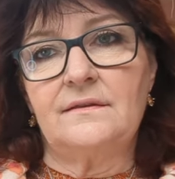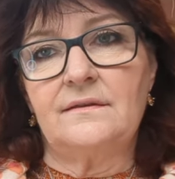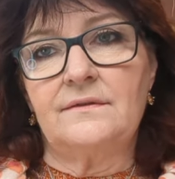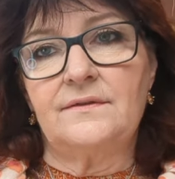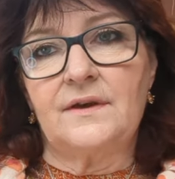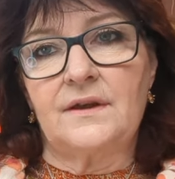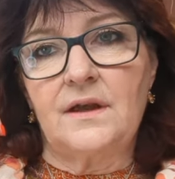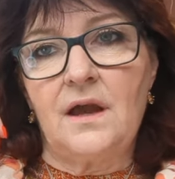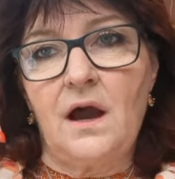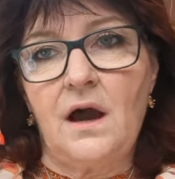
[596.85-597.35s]

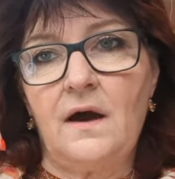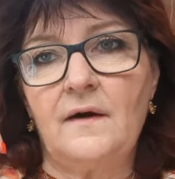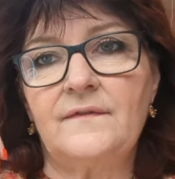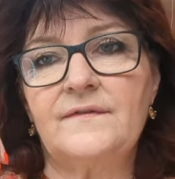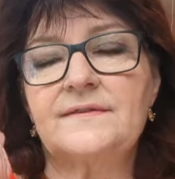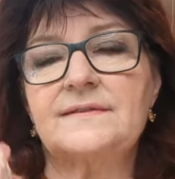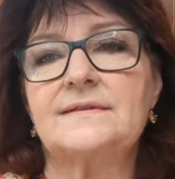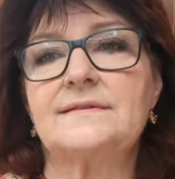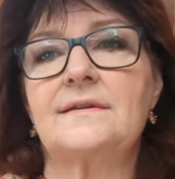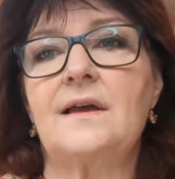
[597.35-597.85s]
the
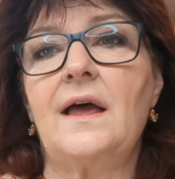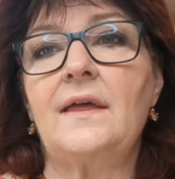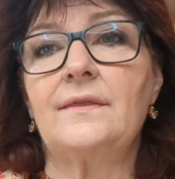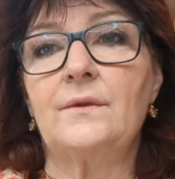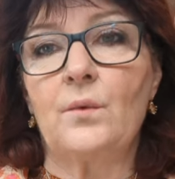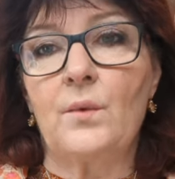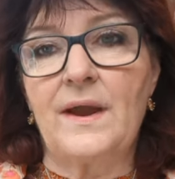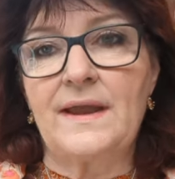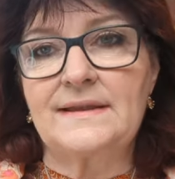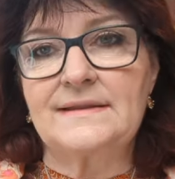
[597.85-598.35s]
cuffs and
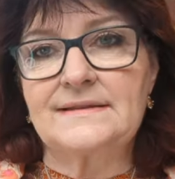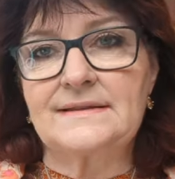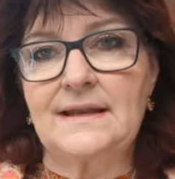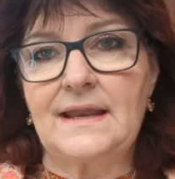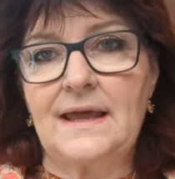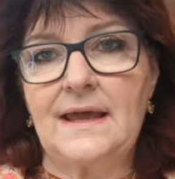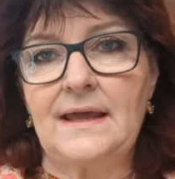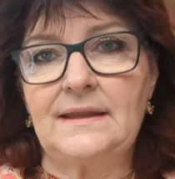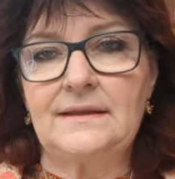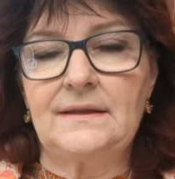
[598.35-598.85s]
the
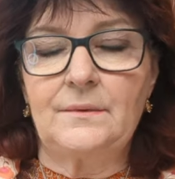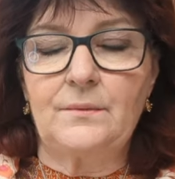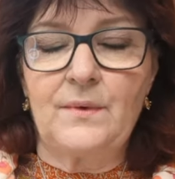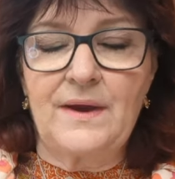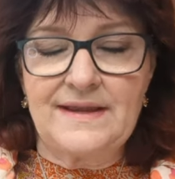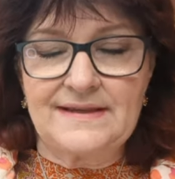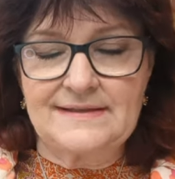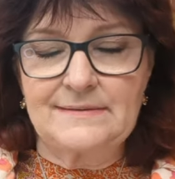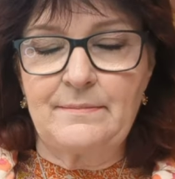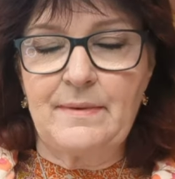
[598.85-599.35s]

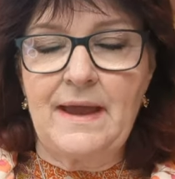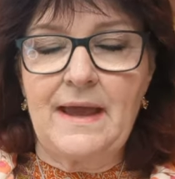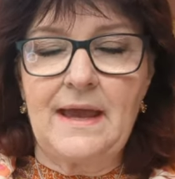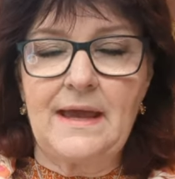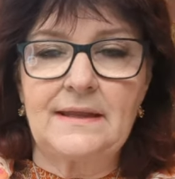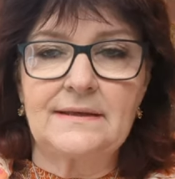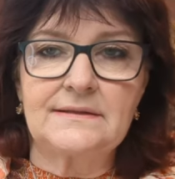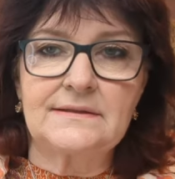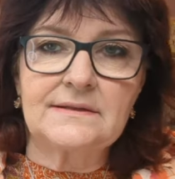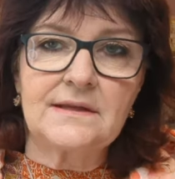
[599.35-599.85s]

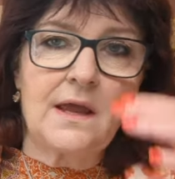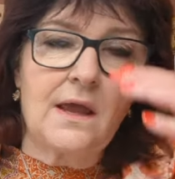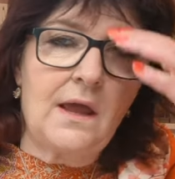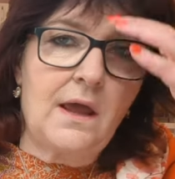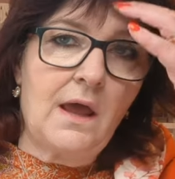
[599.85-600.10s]
waistband.